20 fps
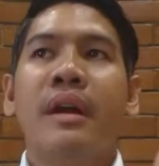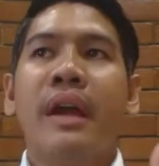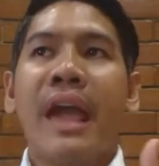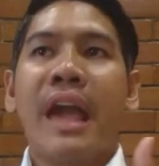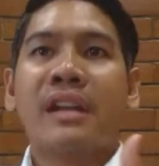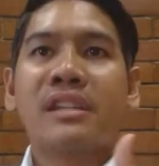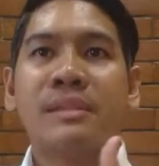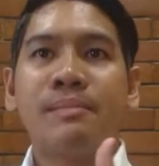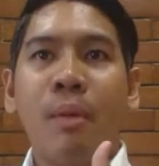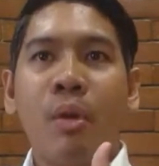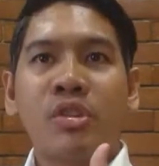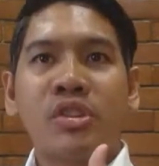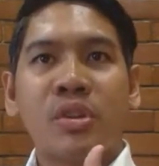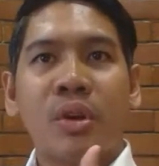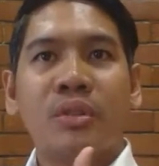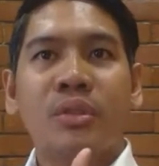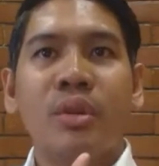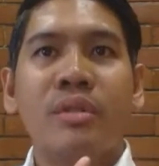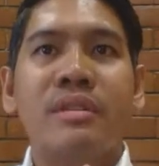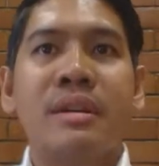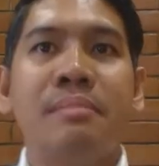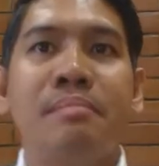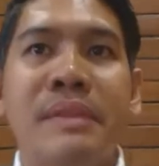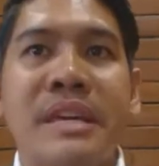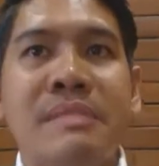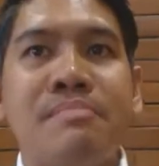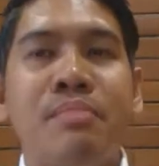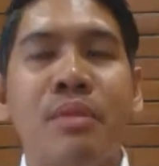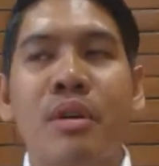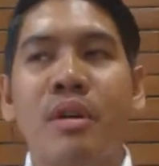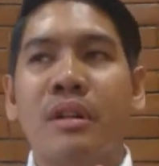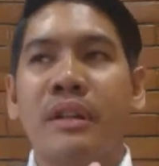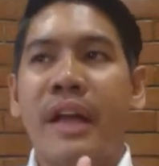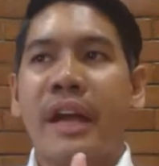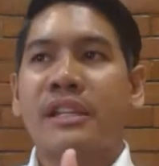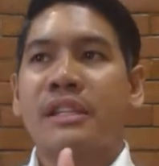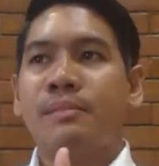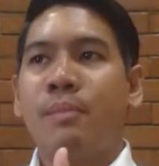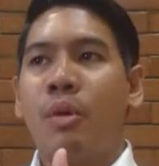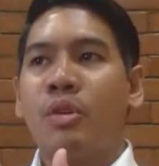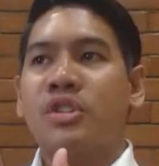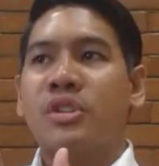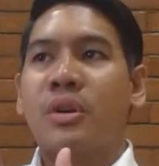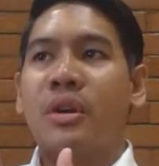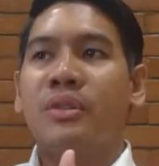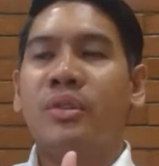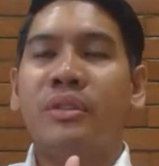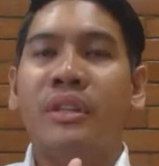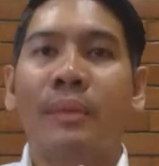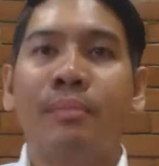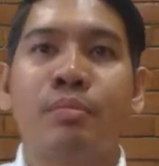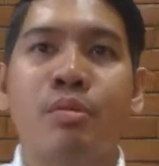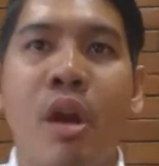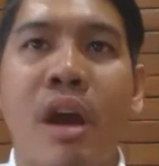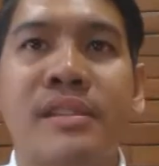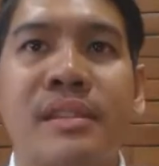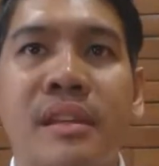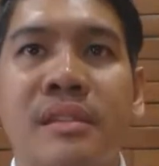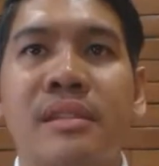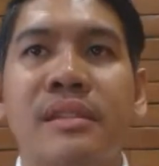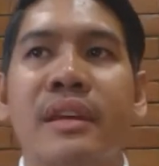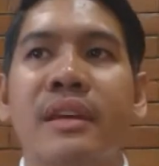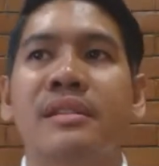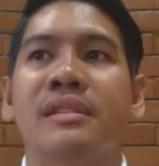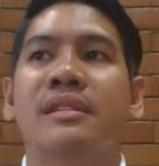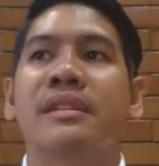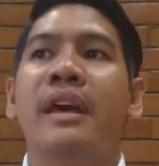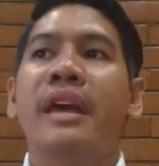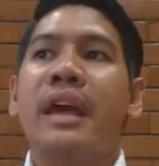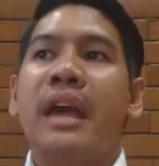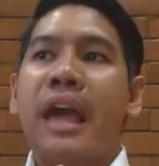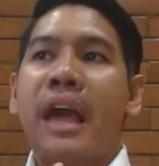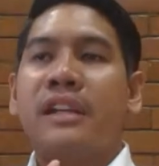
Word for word: exposure to the people, exposure to the processes,